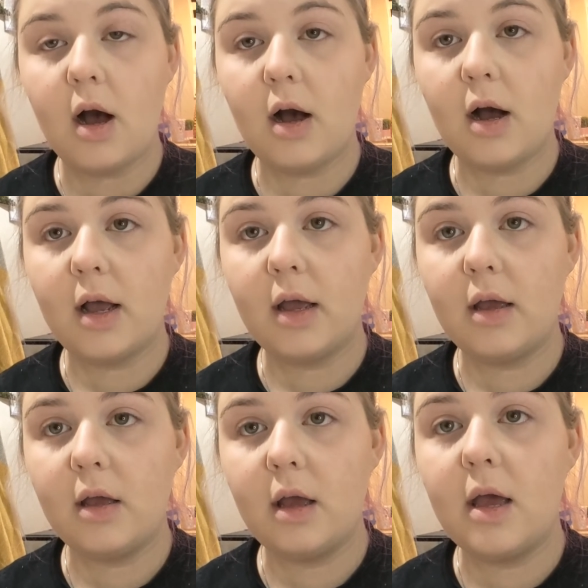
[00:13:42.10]
I
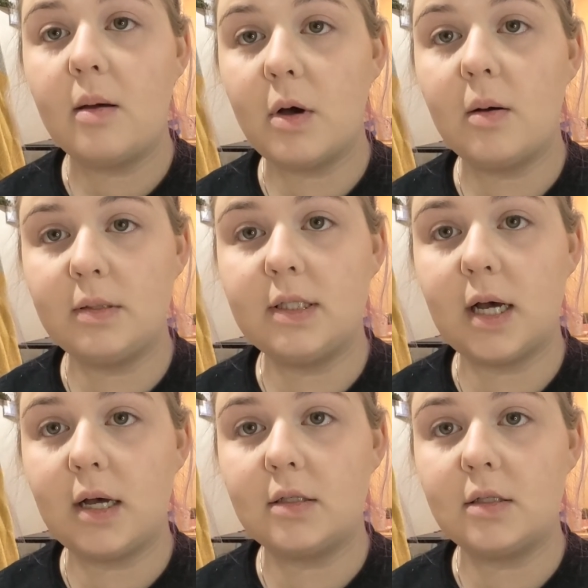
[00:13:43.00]
am
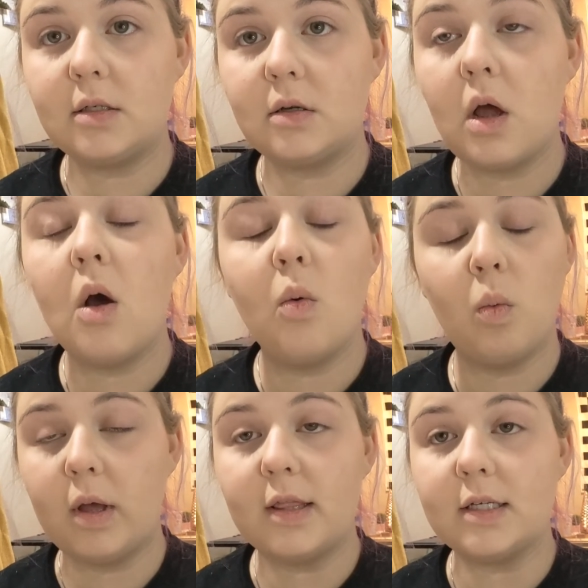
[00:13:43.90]
obsessed
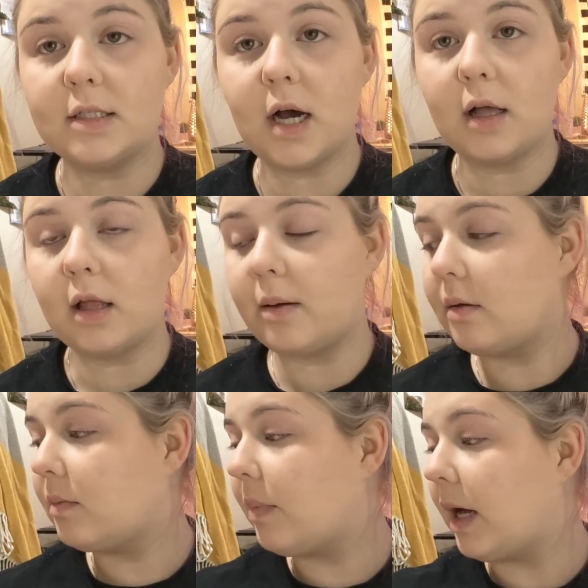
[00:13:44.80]
with this highlight
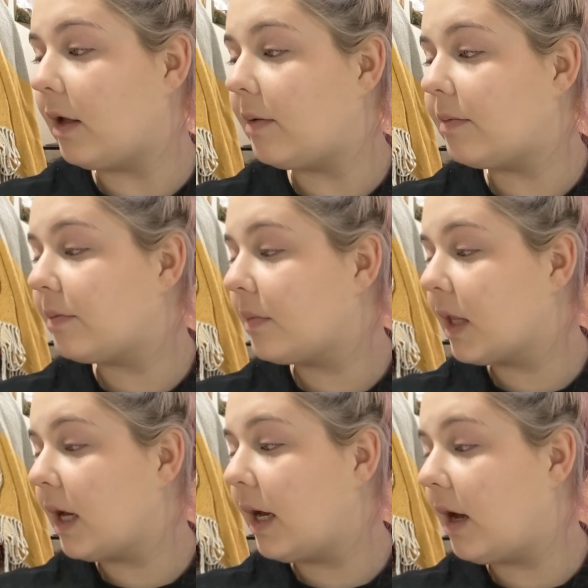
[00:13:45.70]
palette.
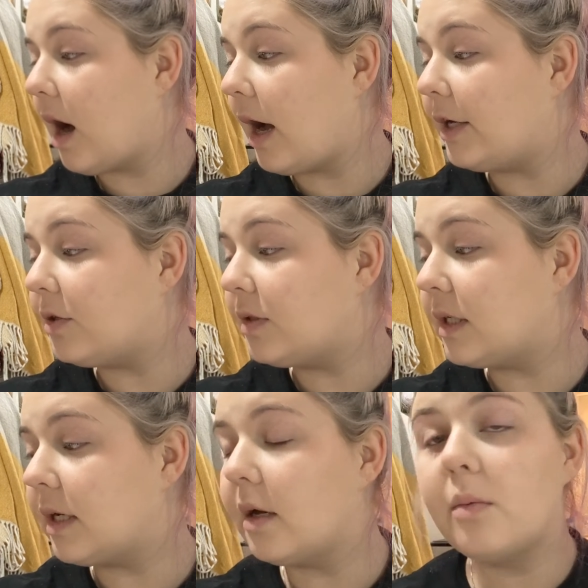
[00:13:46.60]
I use
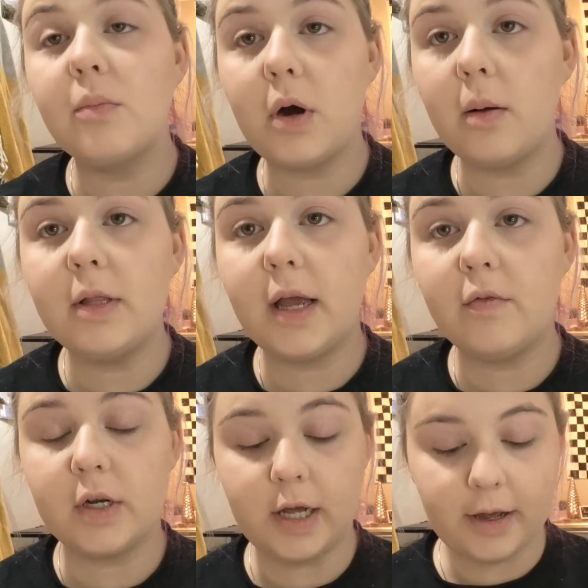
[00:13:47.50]
it probably
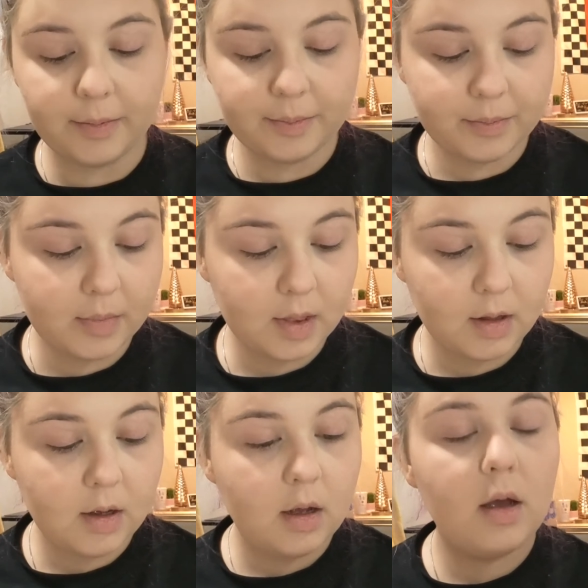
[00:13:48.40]
every day.
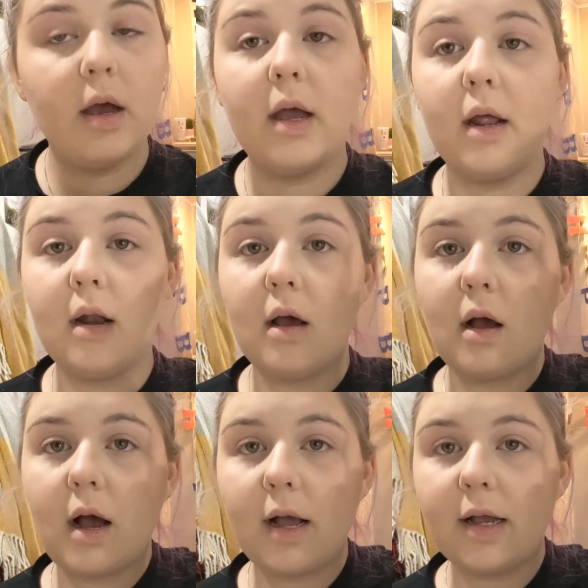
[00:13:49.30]
And
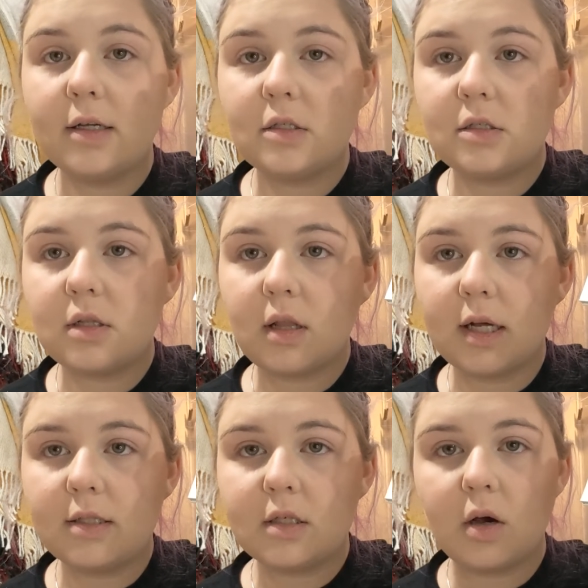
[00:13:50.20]
I guess
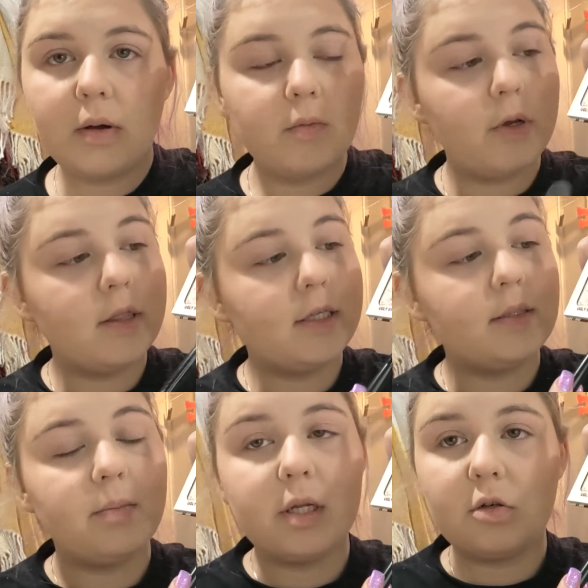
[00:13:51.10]
let's go in with
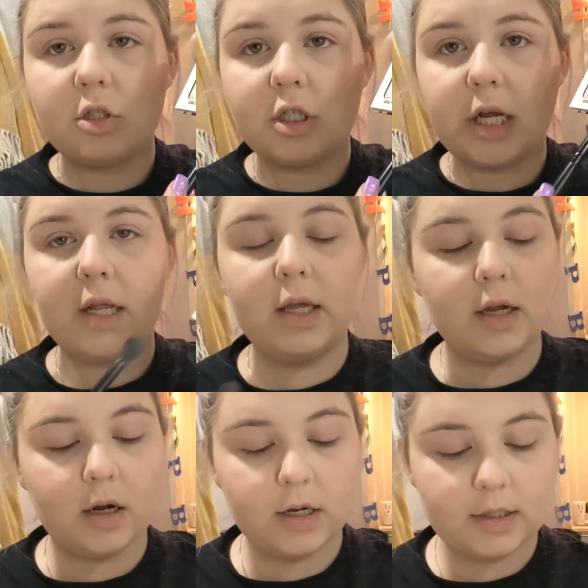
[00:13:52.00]
this middle shade
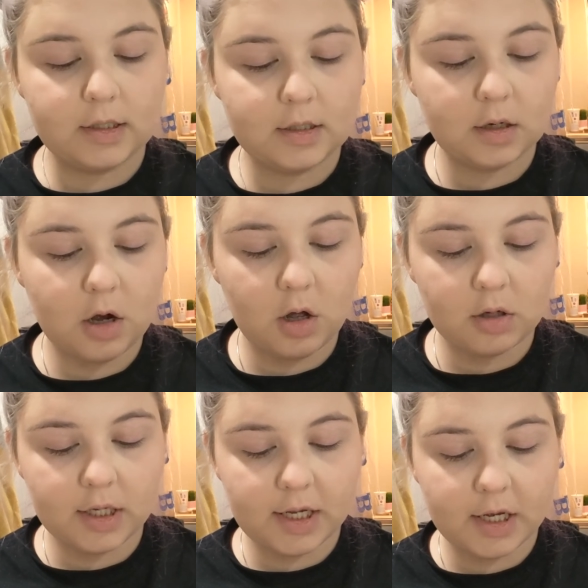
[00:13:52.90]
here. It's
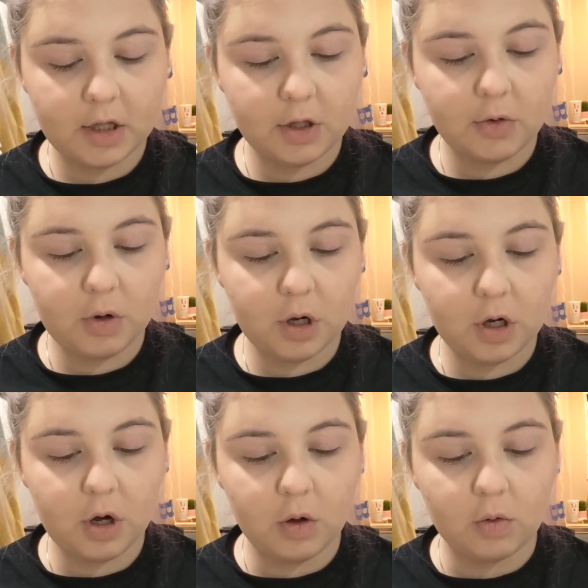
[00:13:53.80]
called Igloo
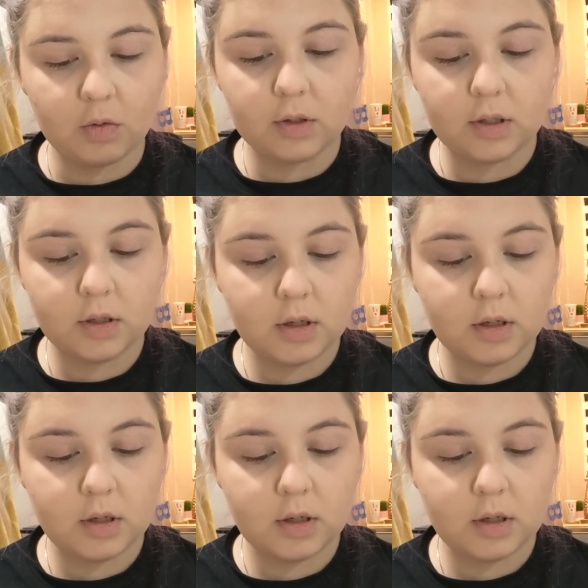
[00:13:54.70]
Gold.